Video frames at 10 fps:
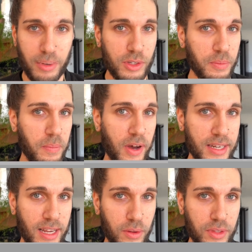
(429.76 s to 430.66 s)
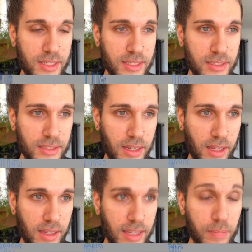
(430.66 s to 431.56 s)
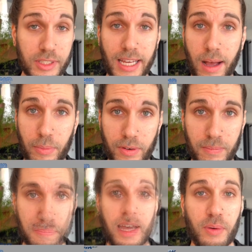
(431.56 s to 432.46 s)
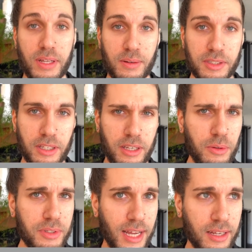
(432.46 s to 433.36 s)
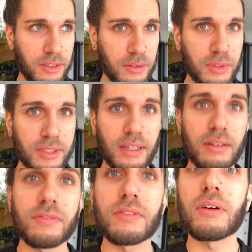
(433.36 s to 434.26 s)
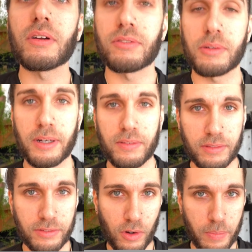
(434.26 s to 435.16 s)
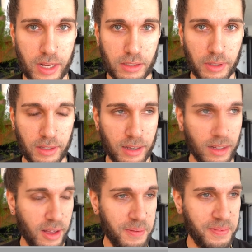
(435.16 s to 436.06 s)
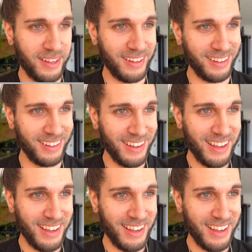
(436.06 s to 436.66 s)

blows my mind how this is uh, able to happen. Anyway, that was a huge tangent, wasn't it? I've gone on for about four minutes about that.